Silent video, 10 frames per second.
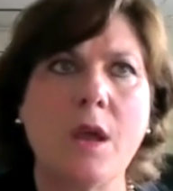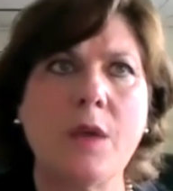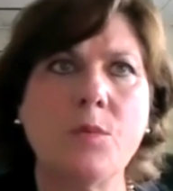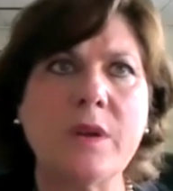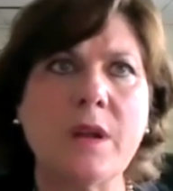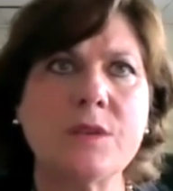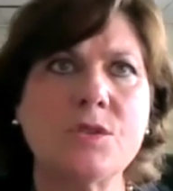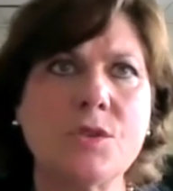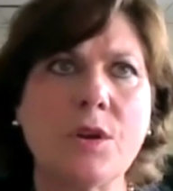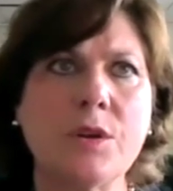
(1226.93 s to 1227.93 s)
And when I
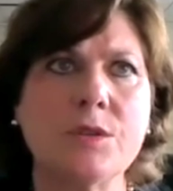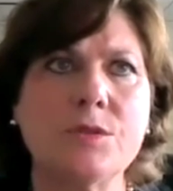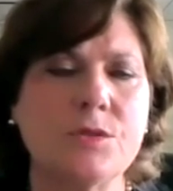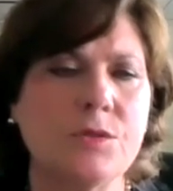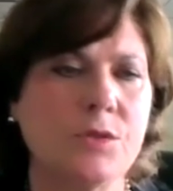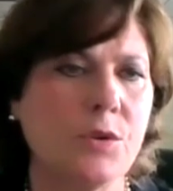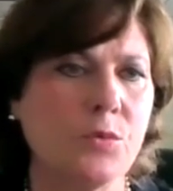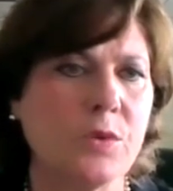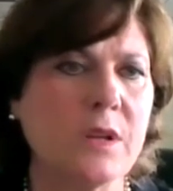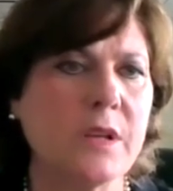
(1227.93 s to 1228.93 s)
started,
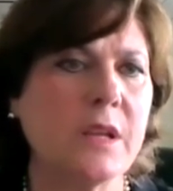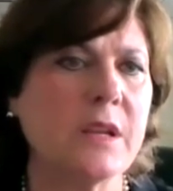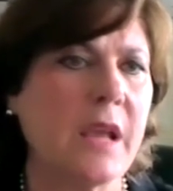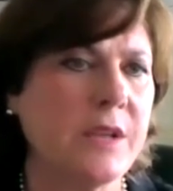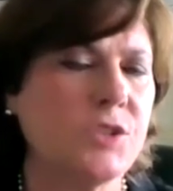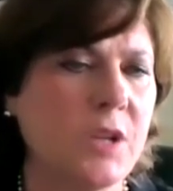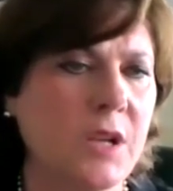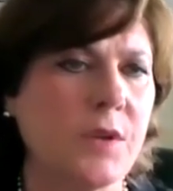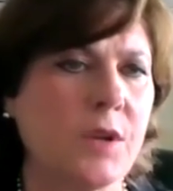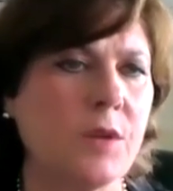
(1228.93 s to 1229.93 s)
really engaging
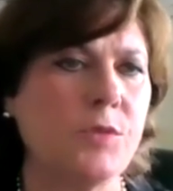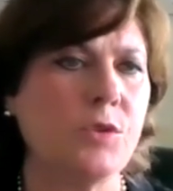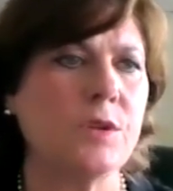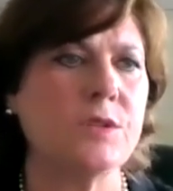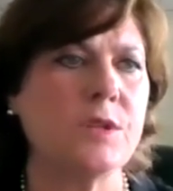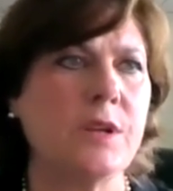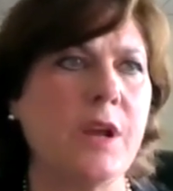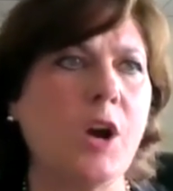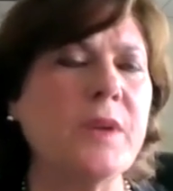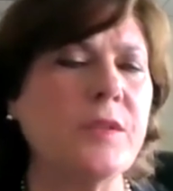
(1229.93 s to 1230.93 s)
in the community,
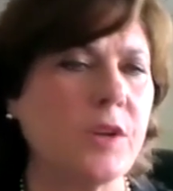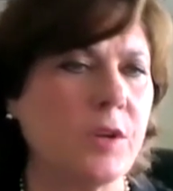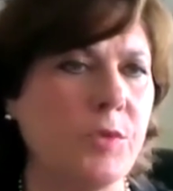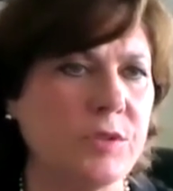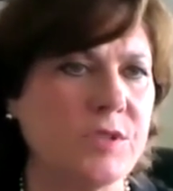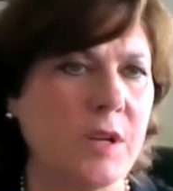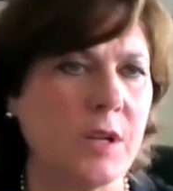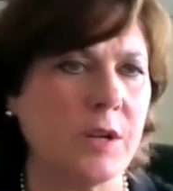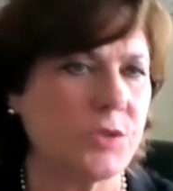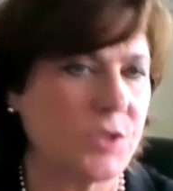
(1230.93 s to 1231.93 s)
helping the community to
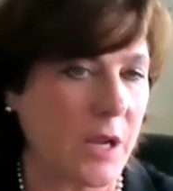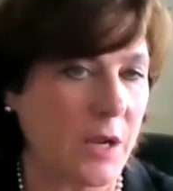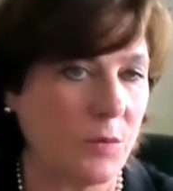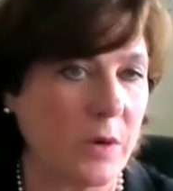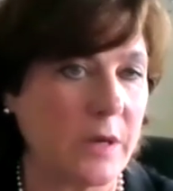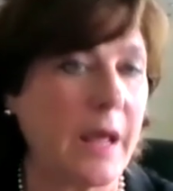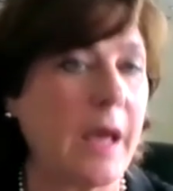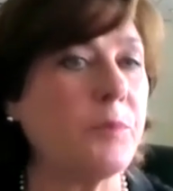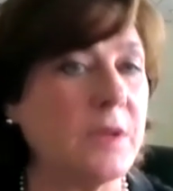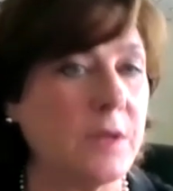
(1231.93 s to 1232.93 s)
understand what had
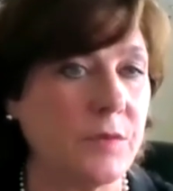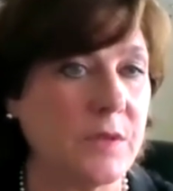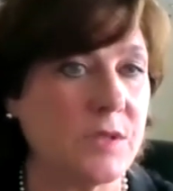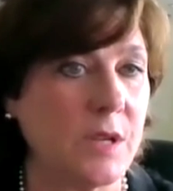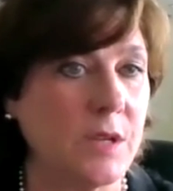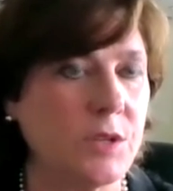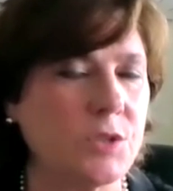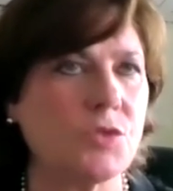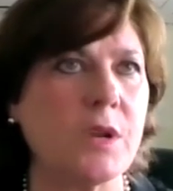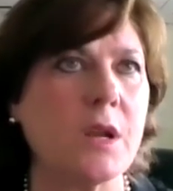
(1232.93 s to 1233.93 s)
happened in this
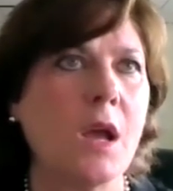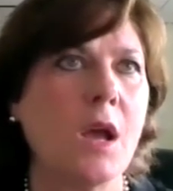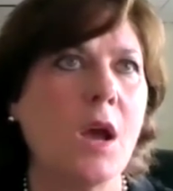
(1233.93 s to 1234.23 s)
industry,